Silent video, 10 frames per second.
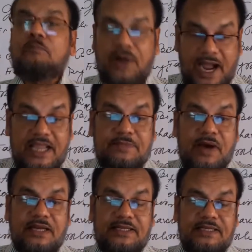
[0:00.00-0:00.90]

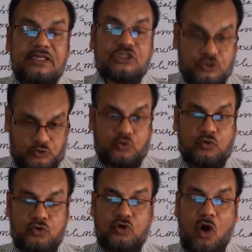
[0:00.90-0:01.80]
primary
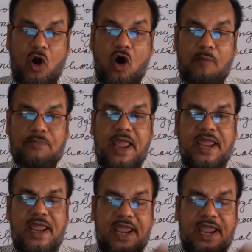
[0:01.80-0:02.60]
school of